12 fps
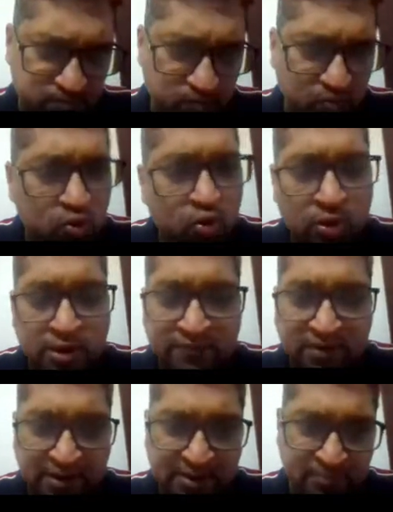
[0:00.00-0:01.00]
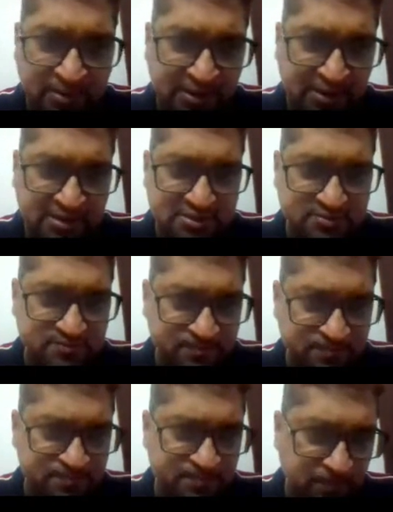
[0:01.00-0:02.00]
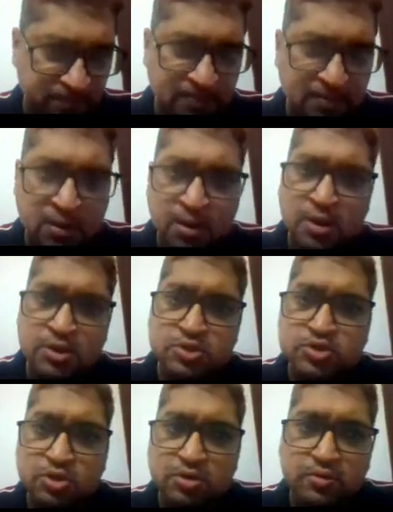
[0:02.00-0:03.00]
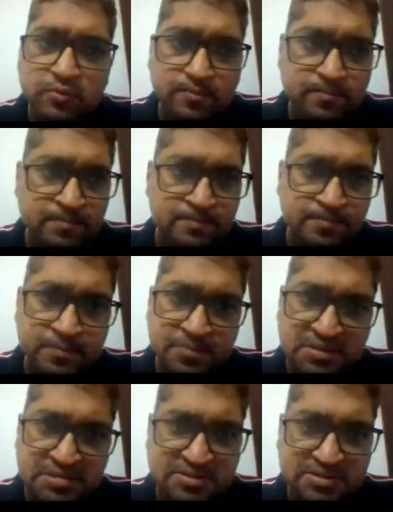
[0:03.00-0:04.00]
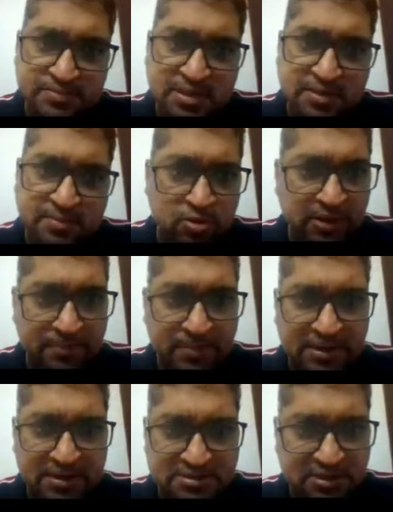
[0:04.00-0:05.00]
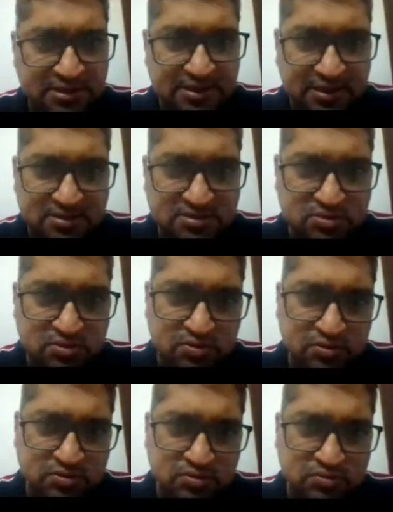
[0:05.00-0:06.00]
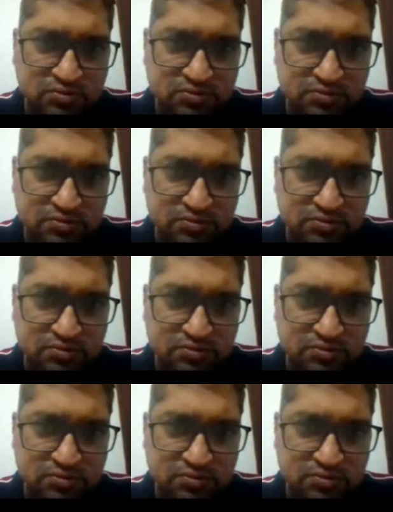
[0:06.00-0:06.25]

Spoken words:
own rewarding mechanism. So this is something about application layer. So